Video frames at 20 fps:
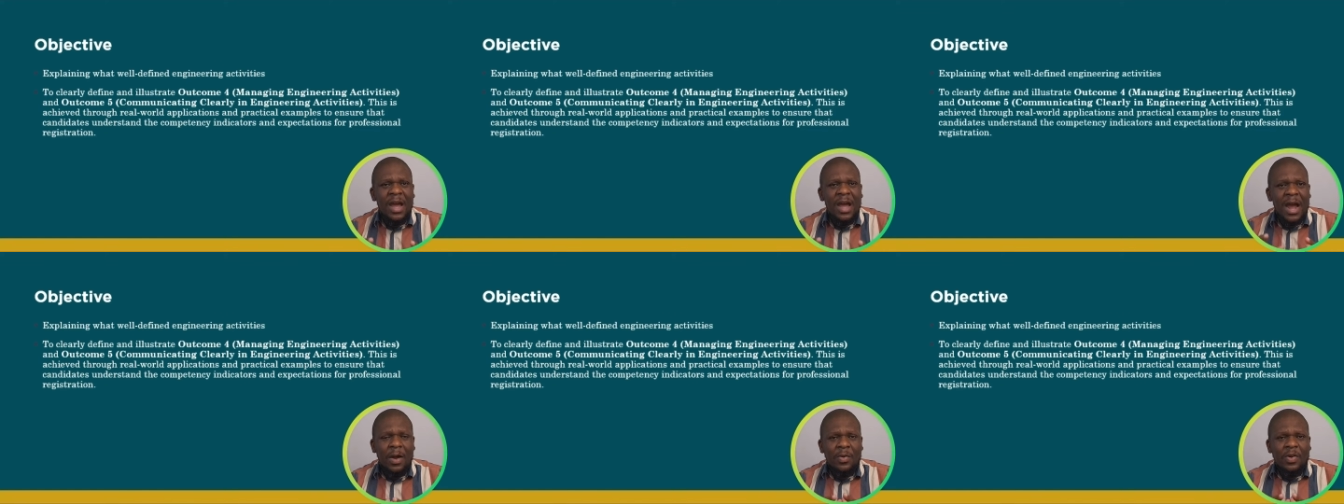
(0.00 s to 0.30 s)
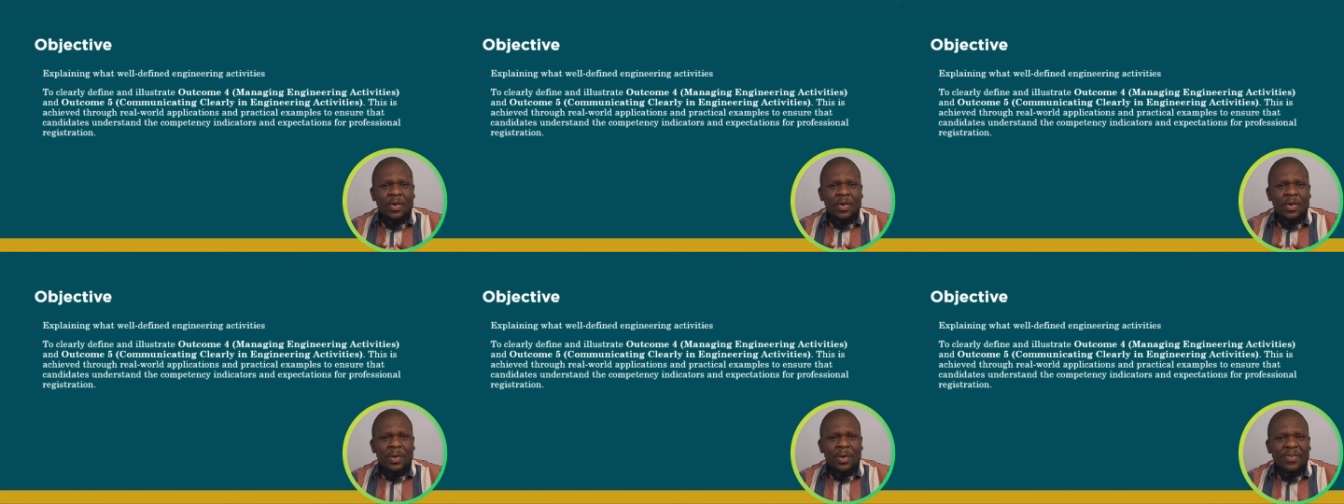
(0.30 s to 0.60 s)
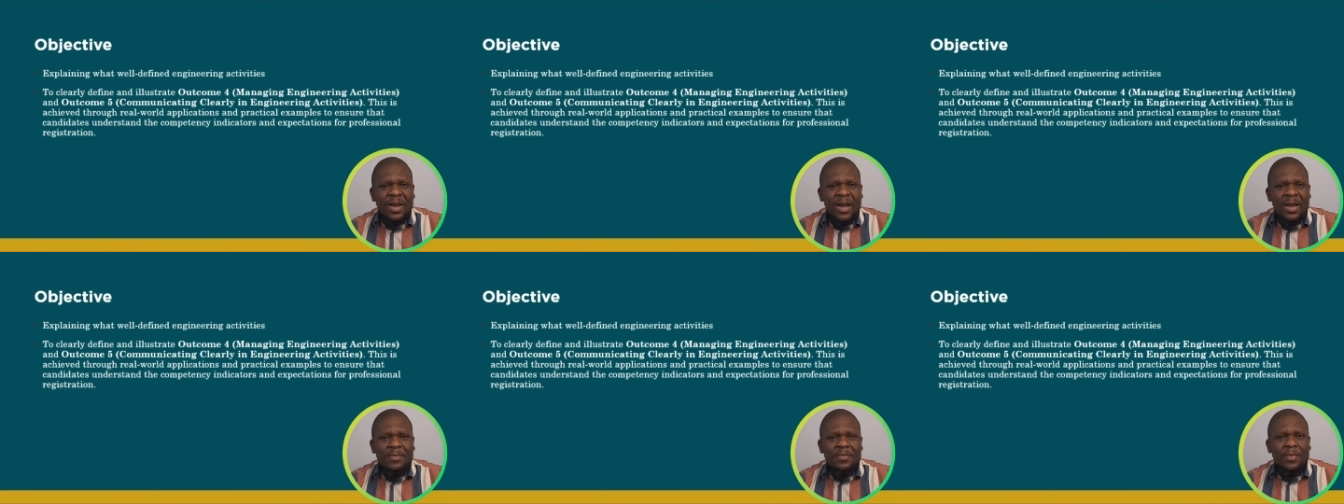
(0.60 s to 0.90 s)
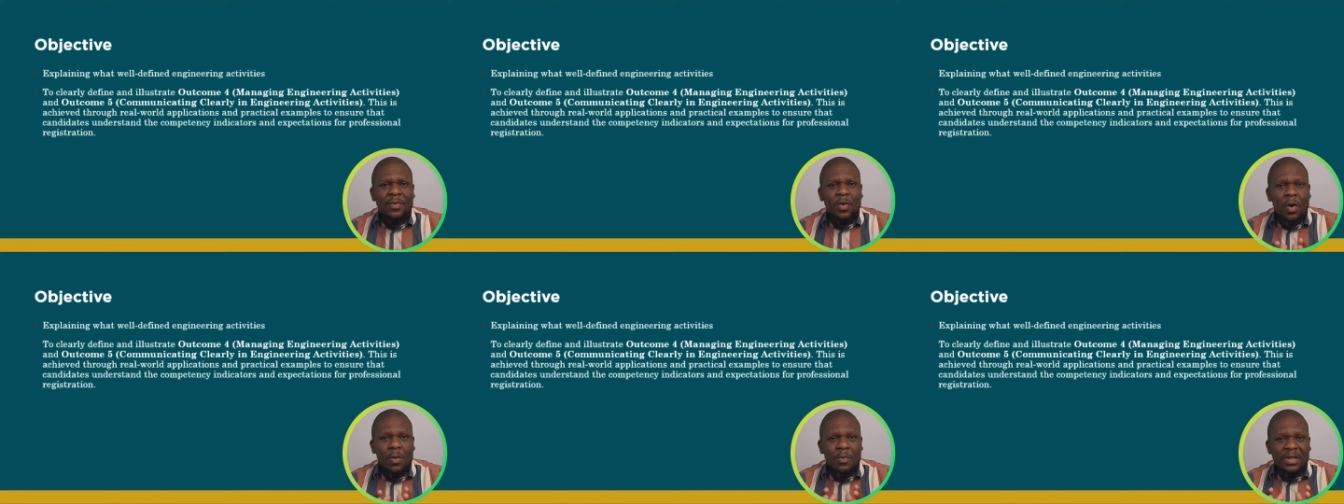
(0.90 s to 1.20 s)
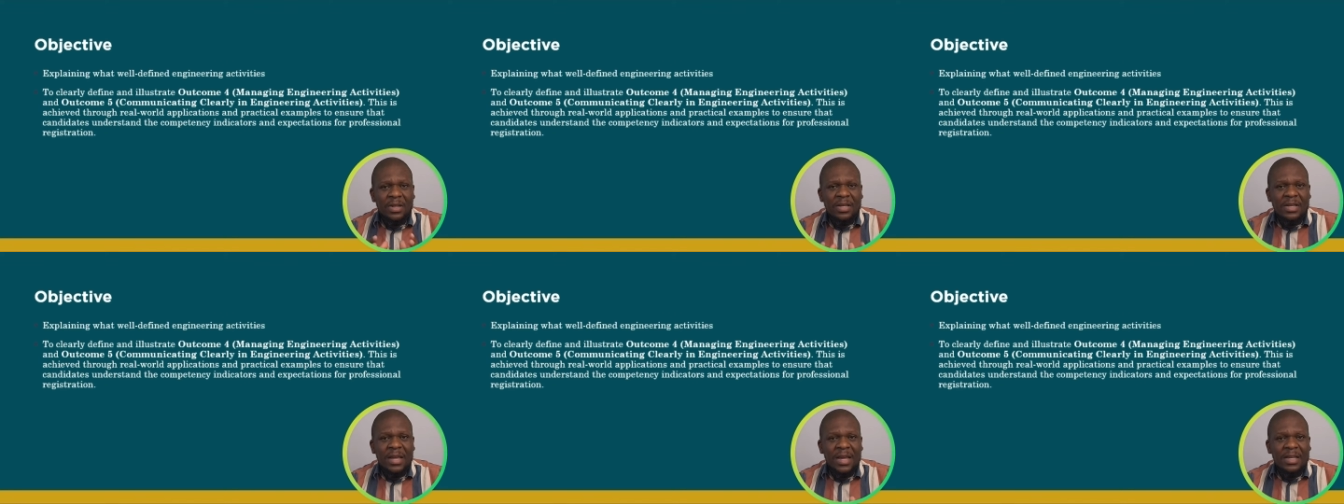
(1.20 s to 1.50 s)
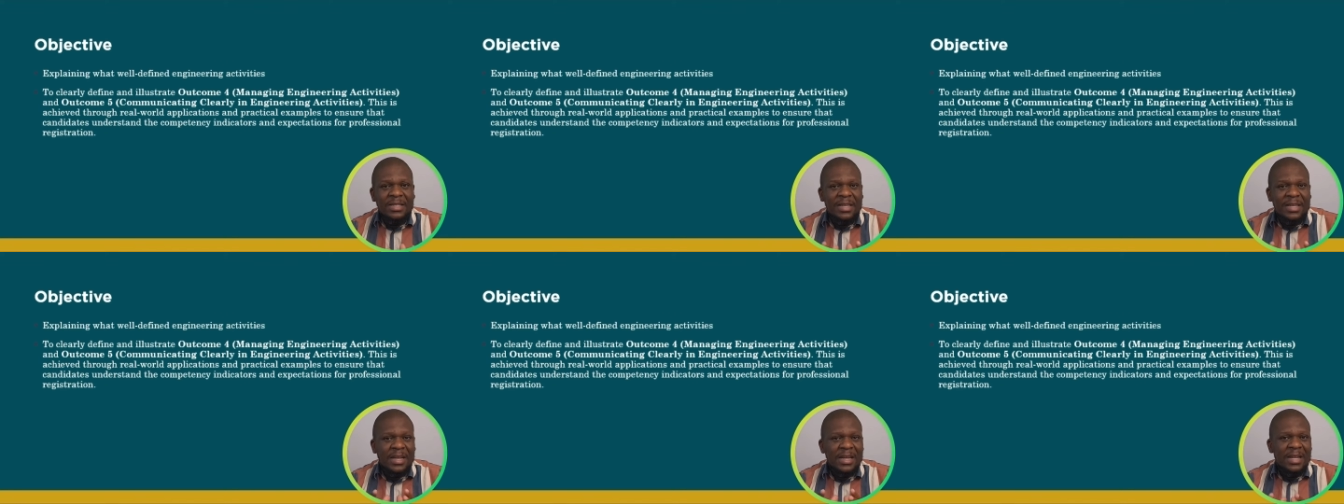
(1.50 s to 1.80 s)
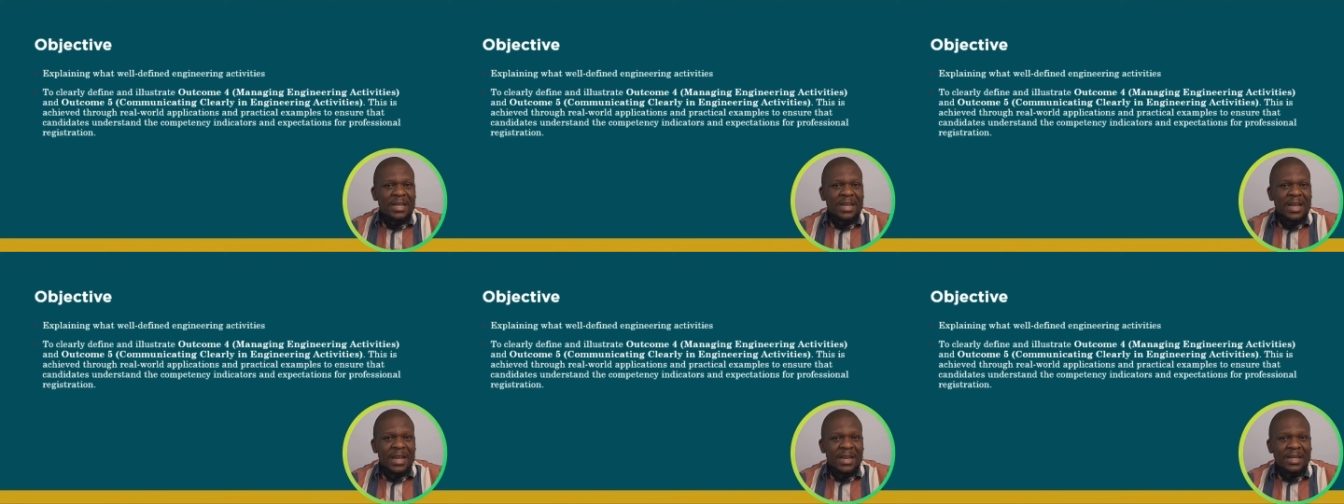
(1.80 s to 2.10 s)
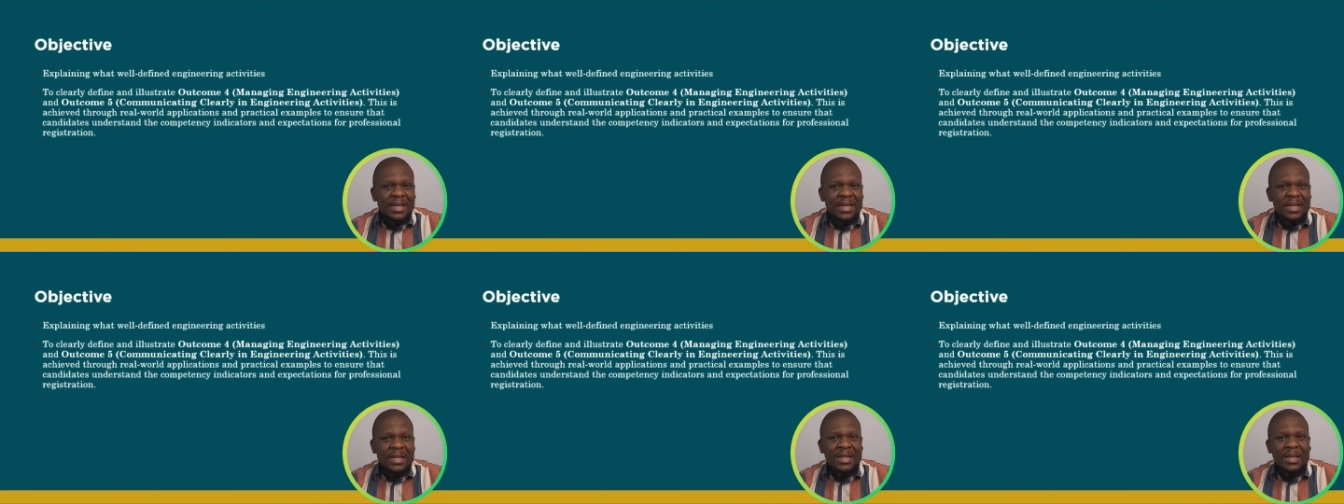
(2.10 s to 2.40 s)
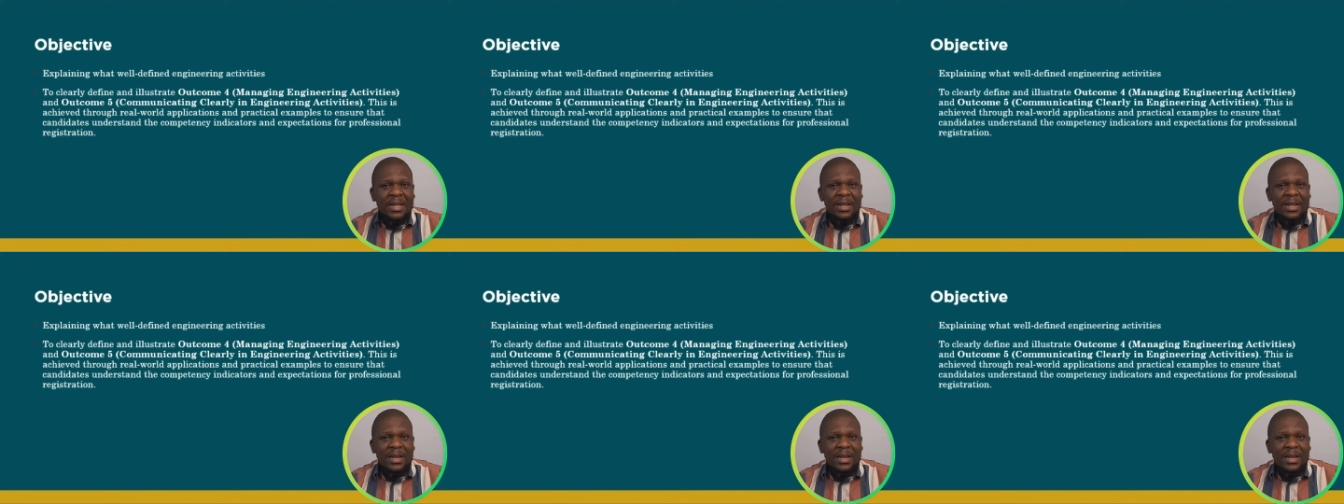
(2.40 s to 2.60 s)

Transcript: outcome 5, communicating clearly